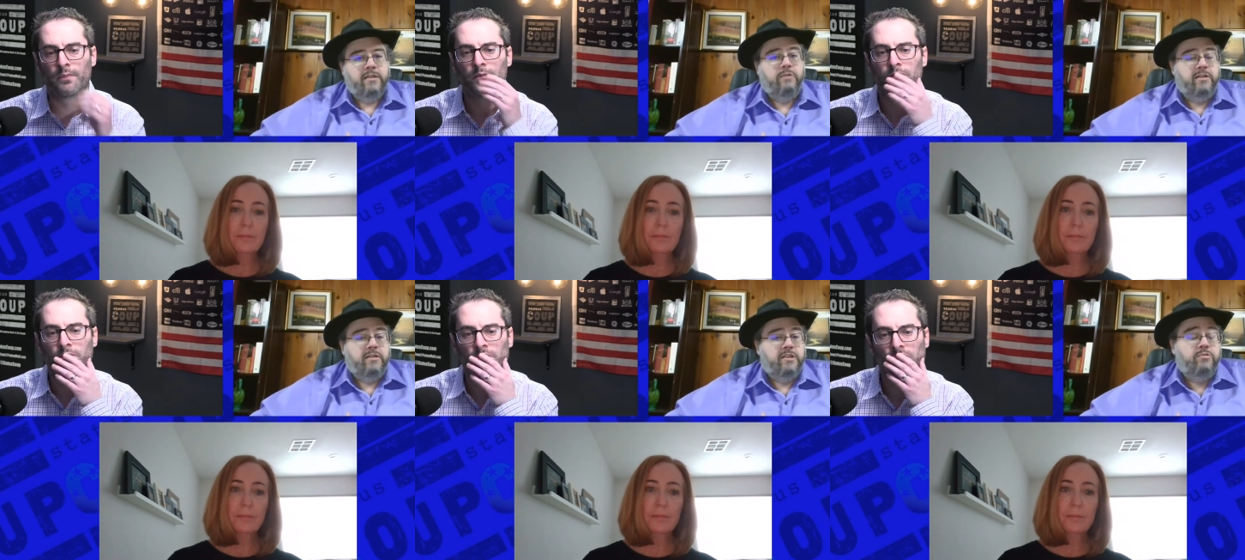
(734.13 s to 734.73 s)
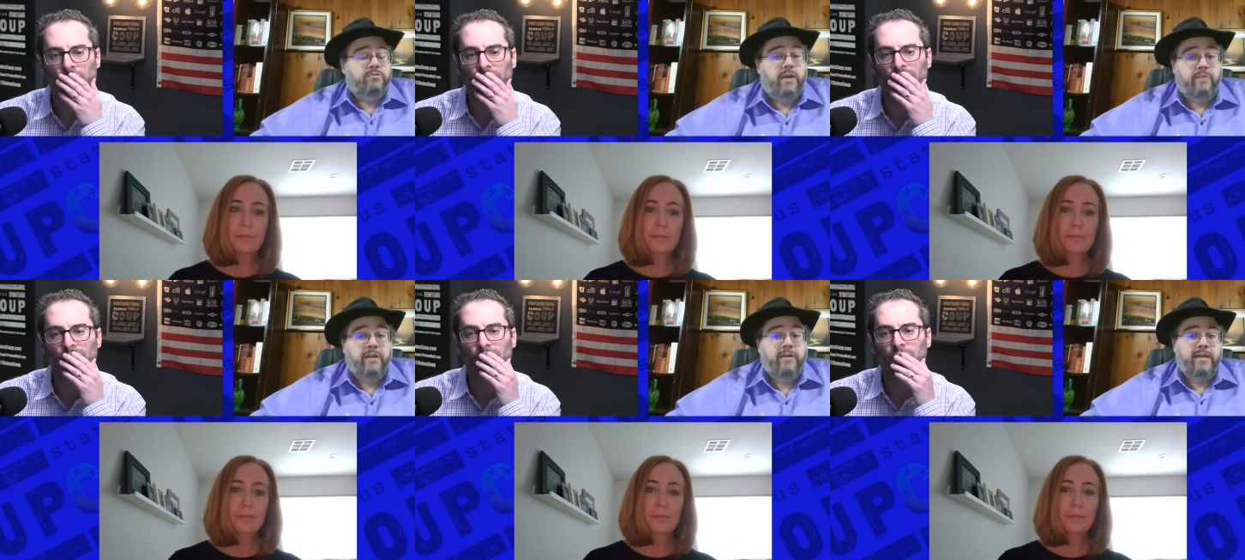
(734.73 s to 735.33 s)
Speaker 1: Because what, because who's
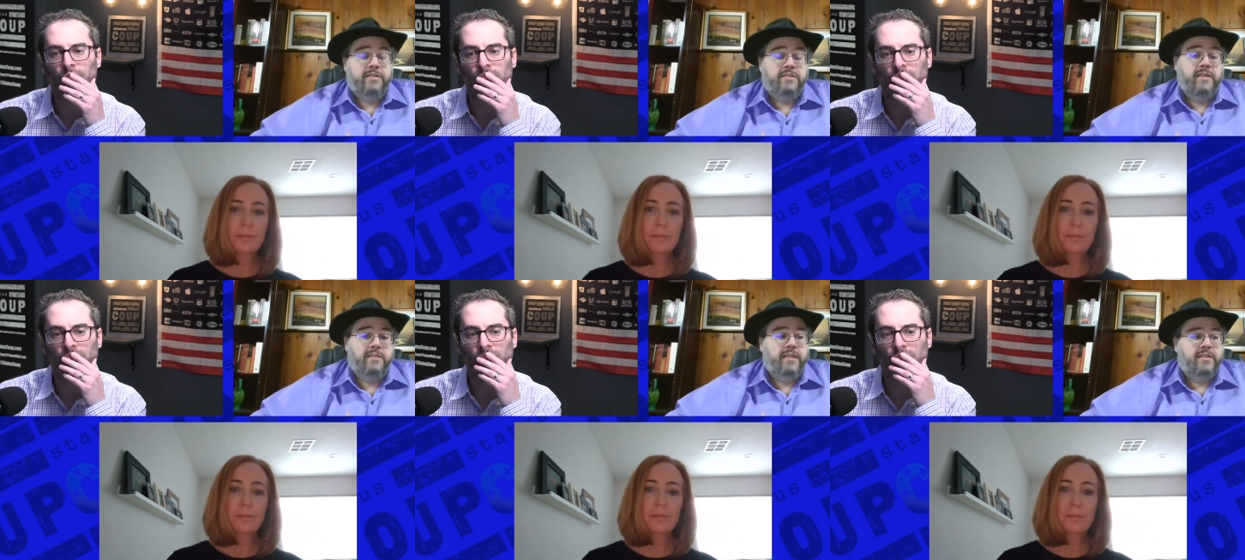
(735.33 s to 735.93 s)
running it is, is,